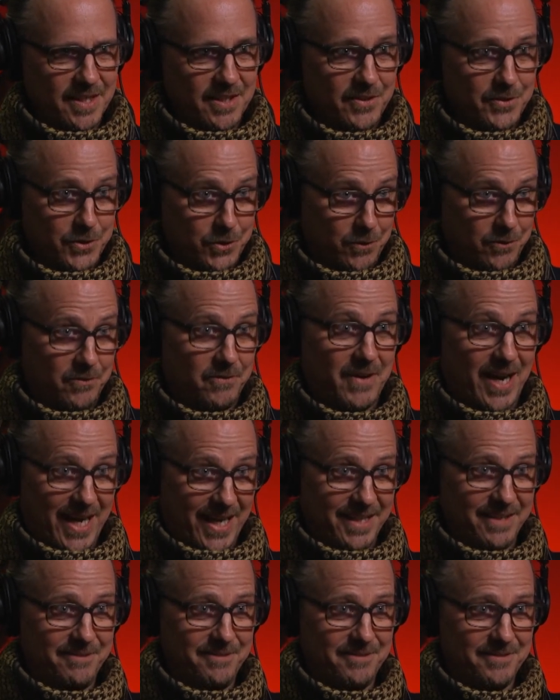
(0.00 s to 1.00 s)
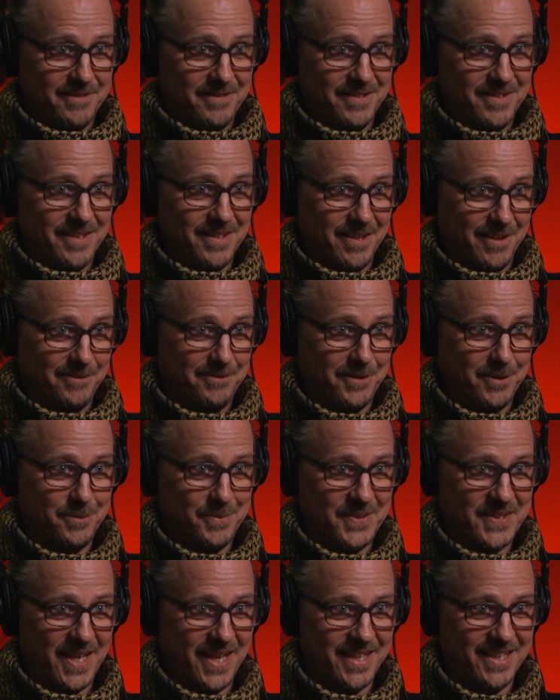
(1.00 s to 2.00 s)
survive a film
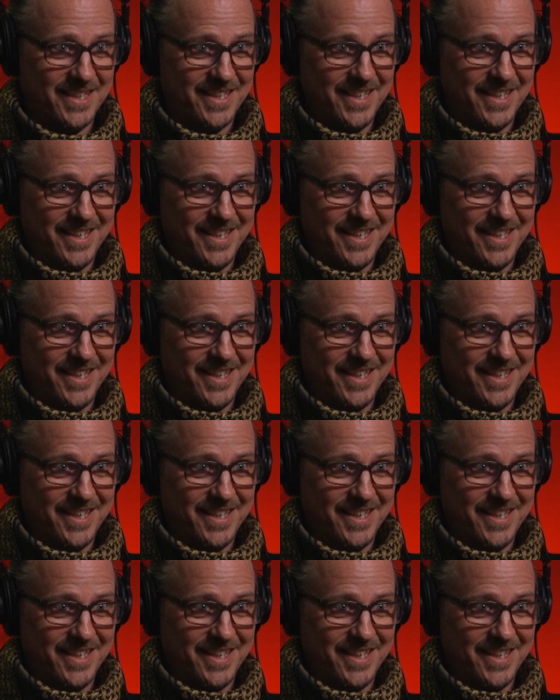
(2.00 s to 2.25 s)
set,